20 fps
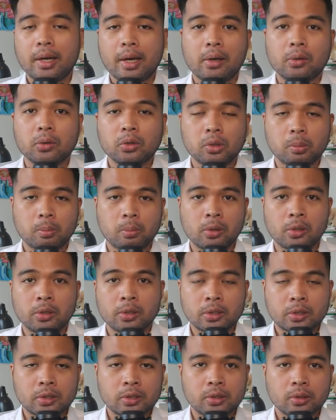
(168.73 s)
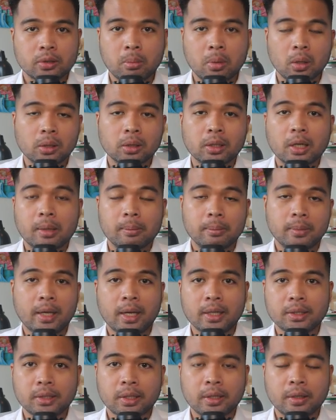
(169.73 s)
now supports bulk
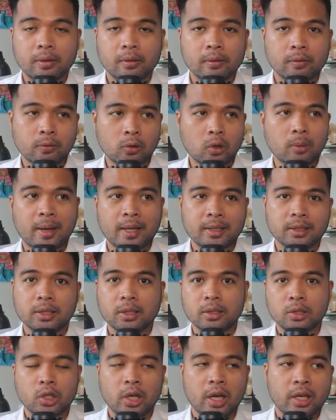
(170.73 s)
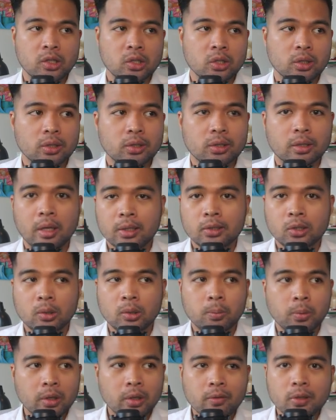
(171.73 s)
updating formatting changes.
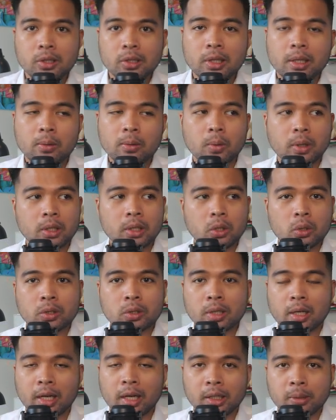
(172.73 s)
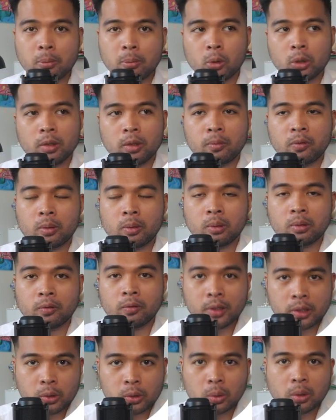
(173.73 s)
So previously when you select multiple
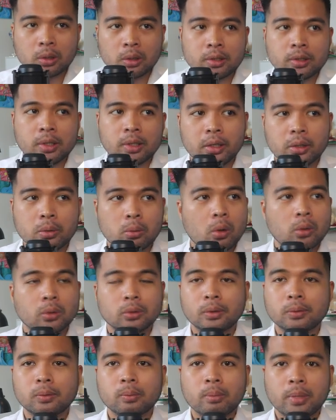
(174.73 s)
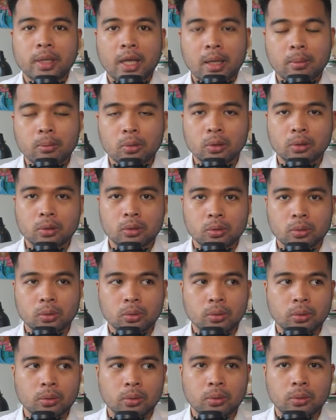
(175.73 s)
visuals, you won't be able
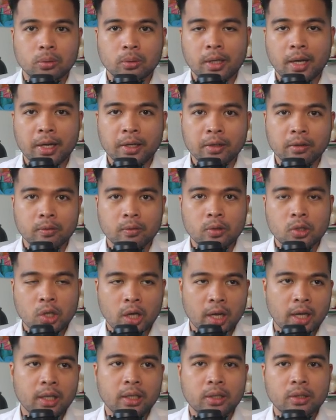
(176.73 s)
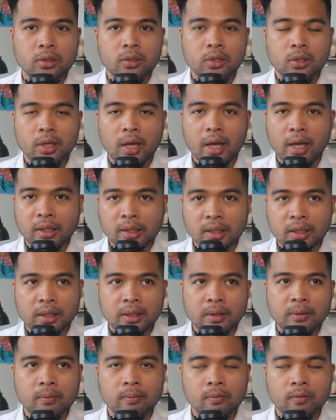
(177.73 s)
to kind of change
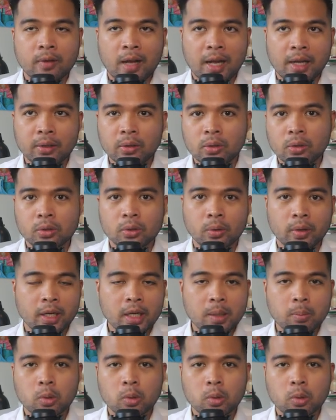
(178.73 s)
any values or any